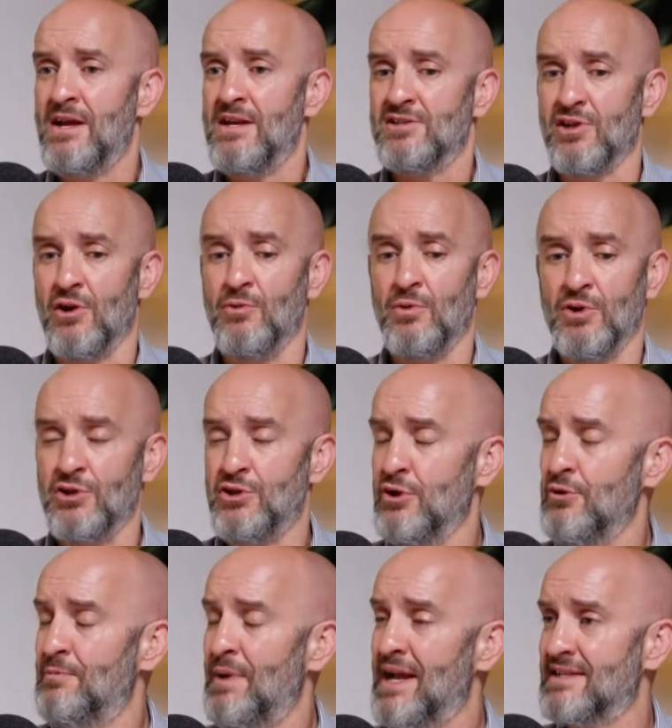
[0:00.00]
So you
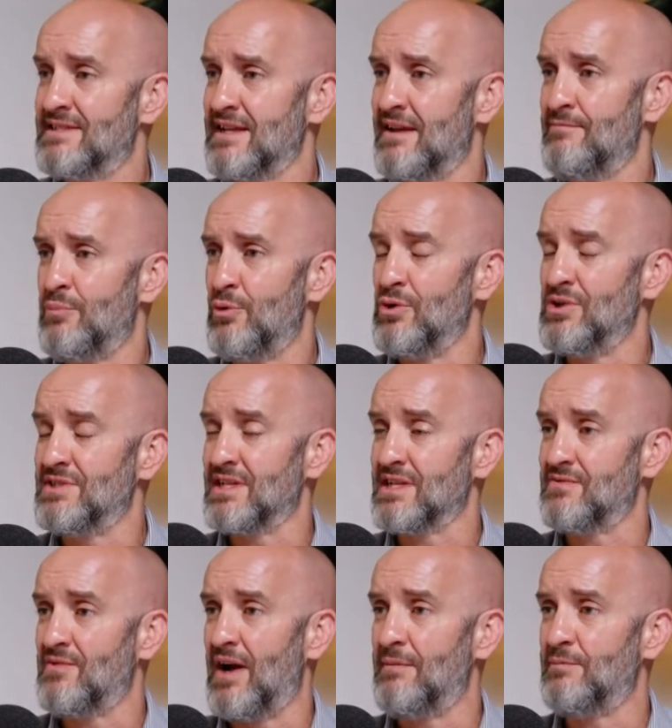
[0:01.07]
paid
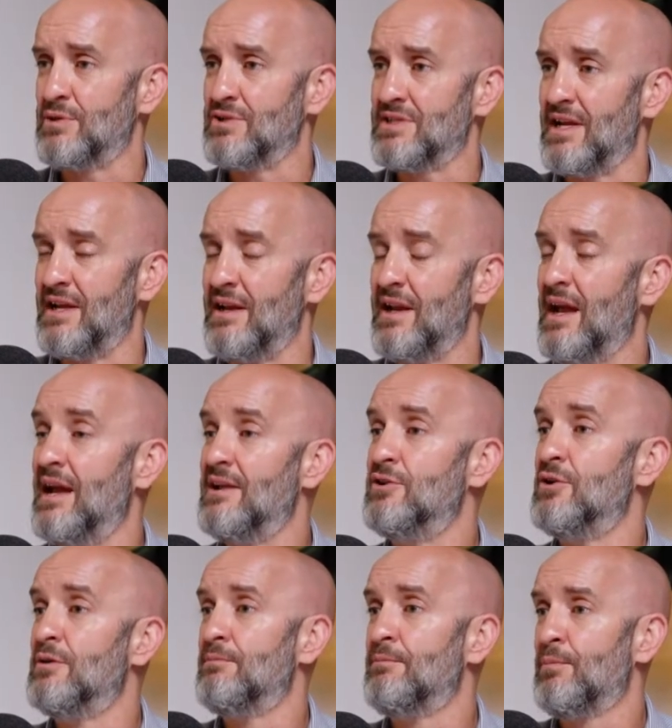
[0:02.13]
7.65%, and
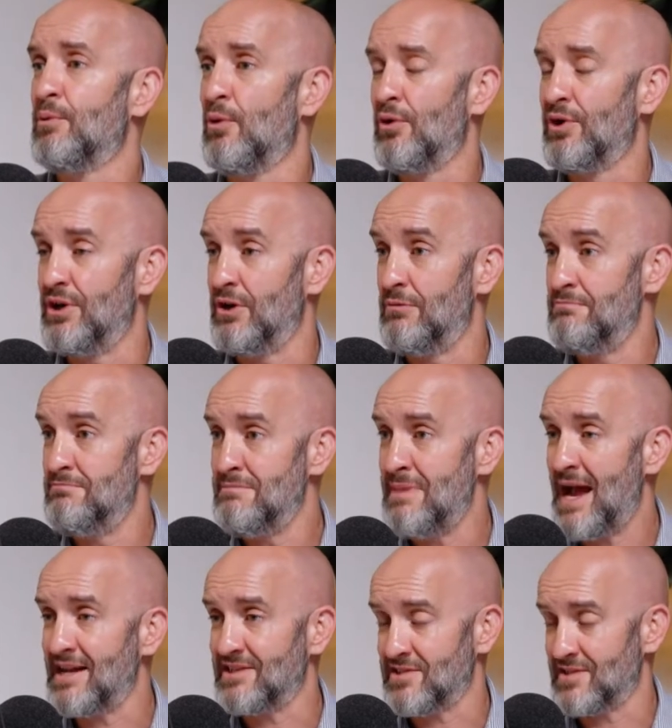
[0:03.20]
your employer
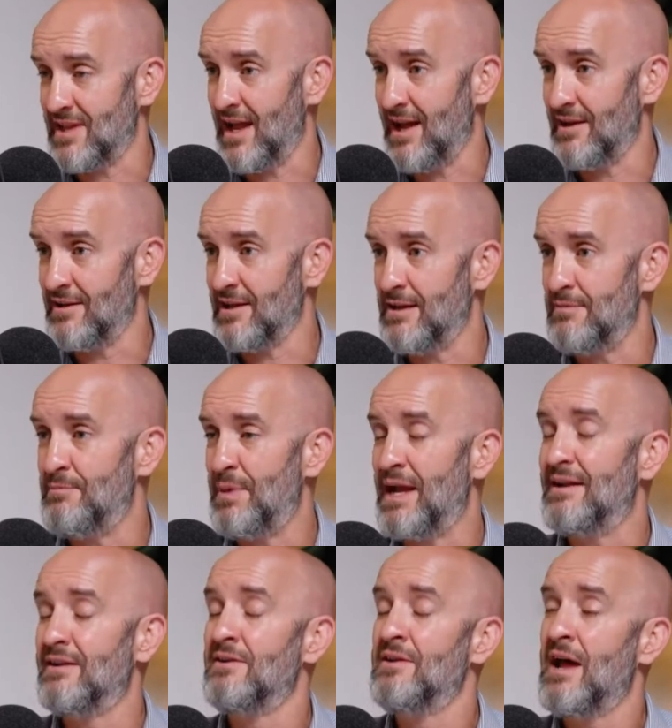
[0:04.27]
matched that and
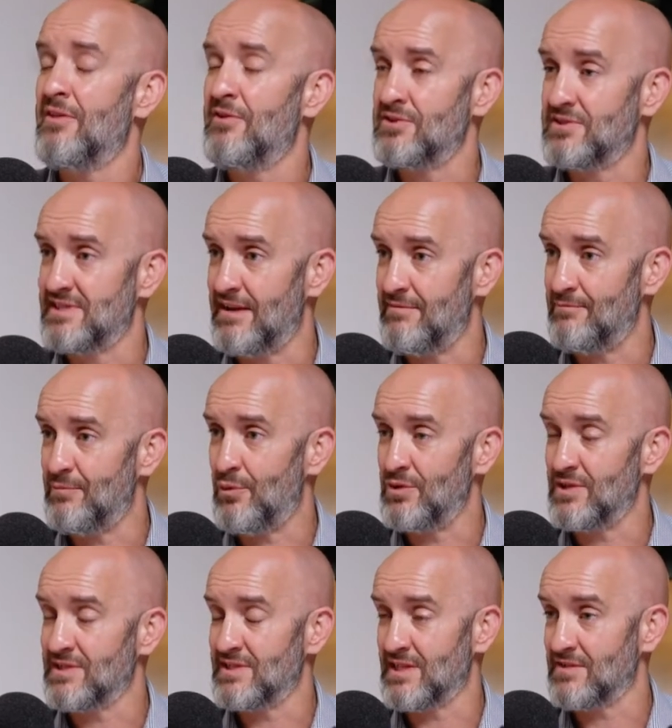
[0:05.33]
paid another
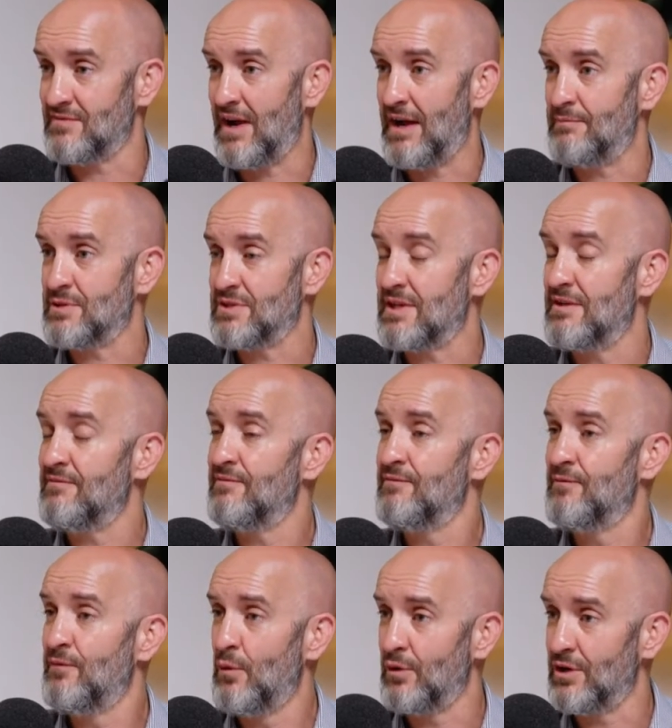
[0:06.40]
7.65%
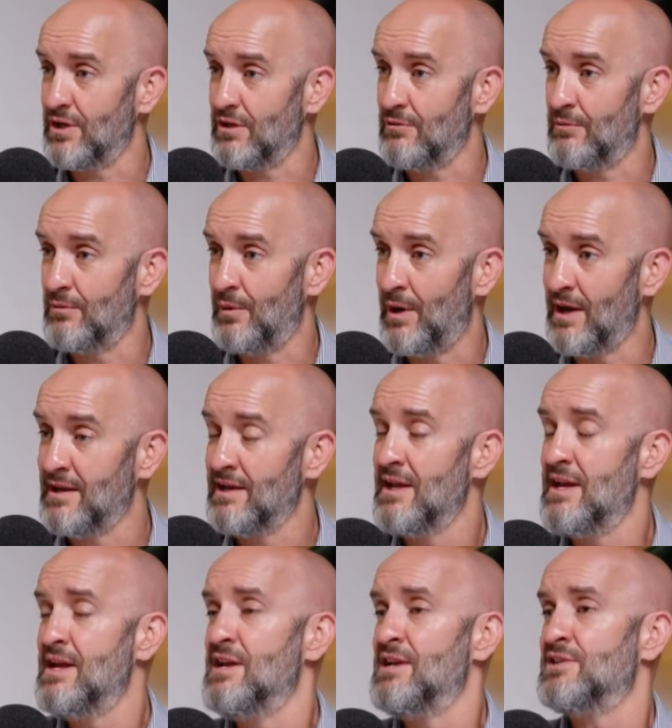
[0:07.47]
for you, right?
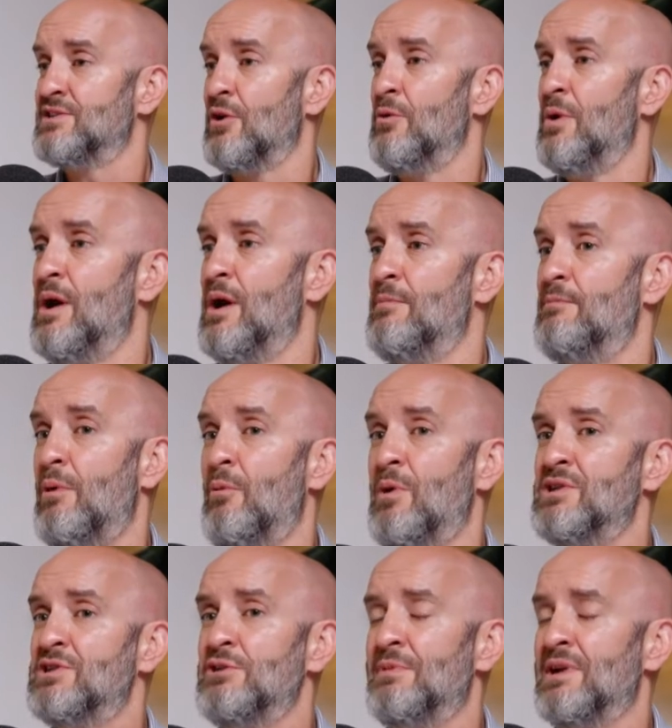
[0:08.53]
So, but
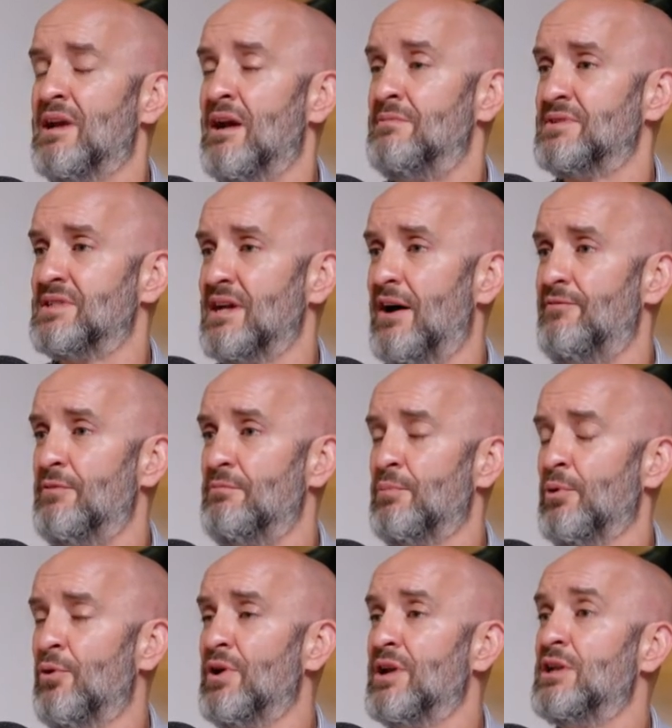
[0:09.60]
once you become
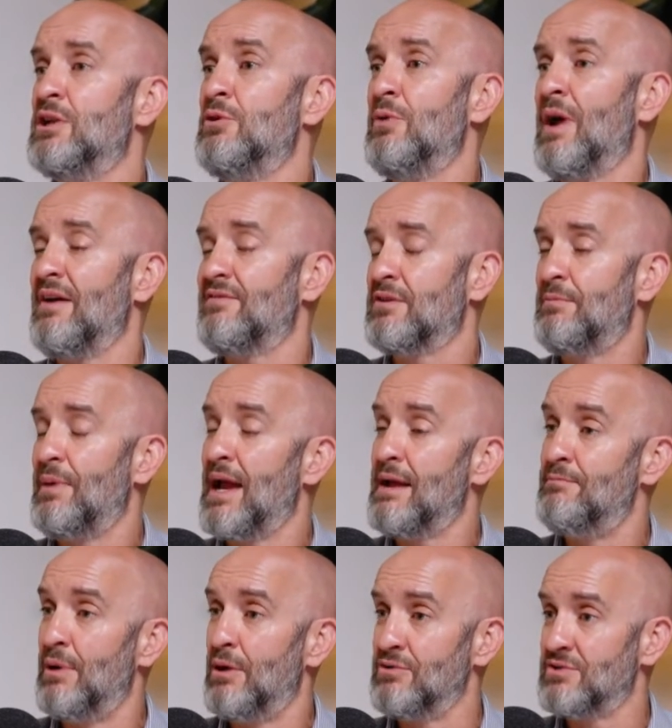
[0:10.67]
self-employed, you have to pay
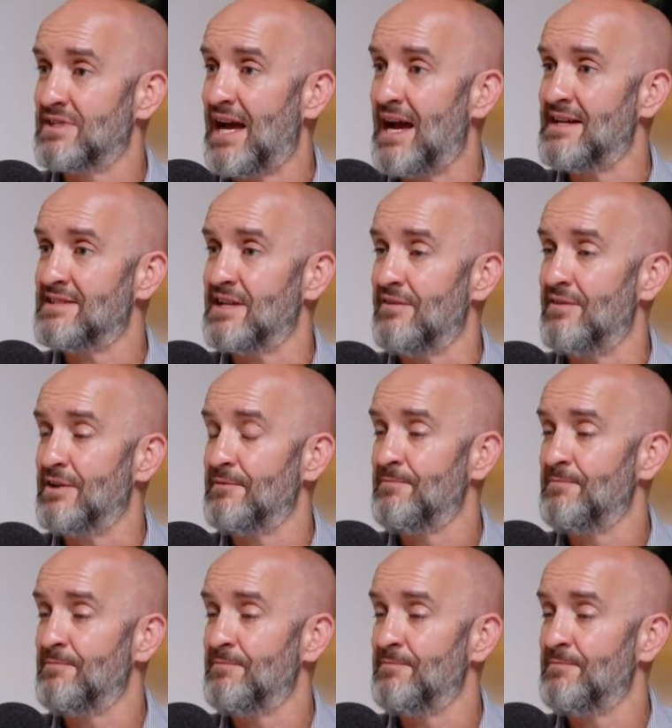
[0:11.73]
both sides of it.